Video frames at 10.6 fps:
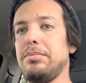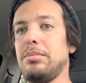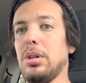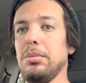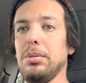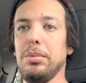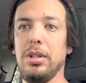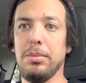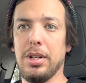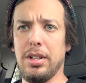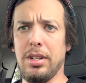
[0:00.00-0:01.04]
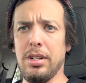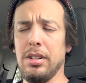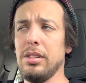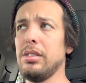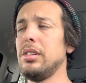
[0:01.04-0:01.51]
probably about a
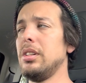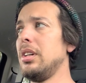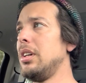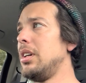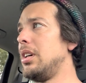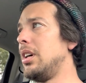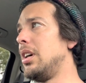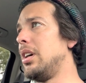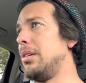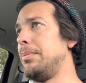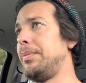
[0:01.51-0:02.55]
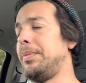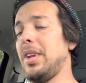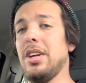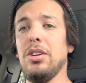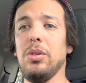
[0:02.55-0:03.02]
year.
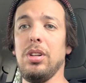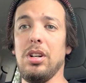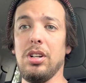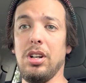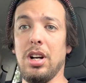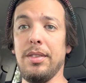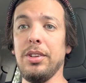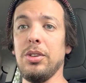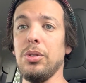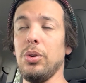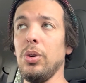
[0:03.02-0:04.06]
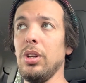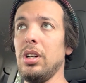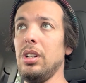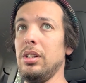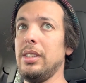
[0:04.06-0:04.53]
I no longer have the
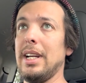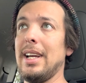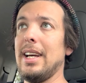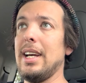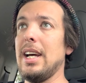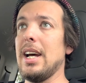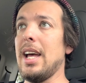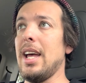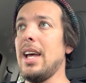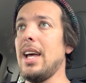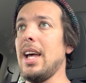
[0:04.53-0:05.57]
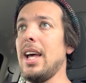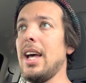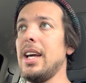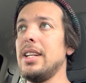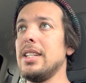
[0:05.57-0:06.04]
Corolla,
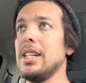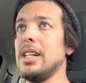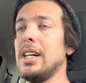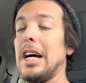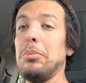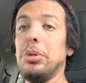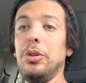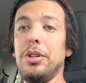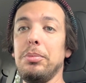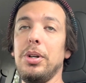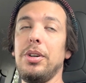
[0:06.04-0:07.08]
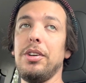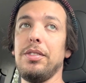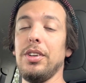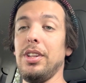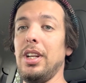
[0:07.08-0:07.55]
and I blew the motor
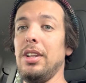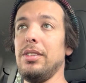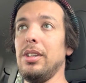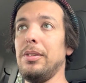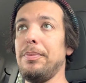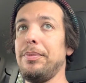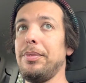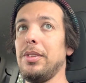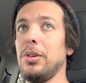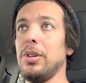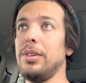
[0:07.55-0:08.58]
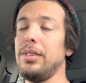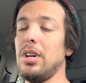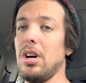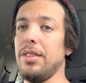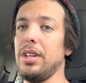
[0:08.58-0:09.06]
for the Evo, or
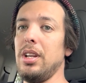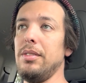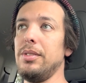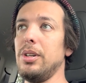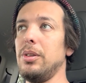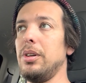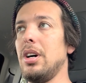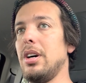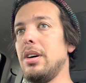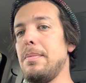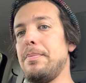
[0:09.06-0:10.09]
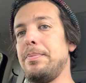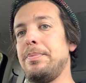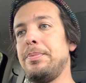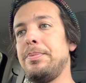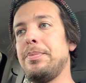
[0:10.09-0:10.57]
on the Evo.
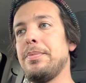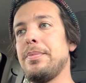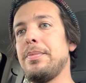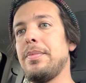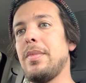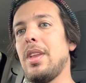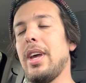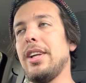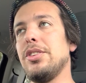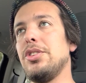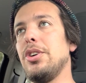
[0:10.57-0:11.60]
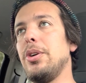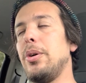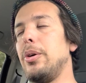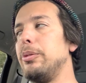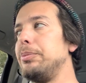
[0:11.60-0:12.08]
And
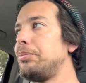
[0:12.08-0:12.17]
so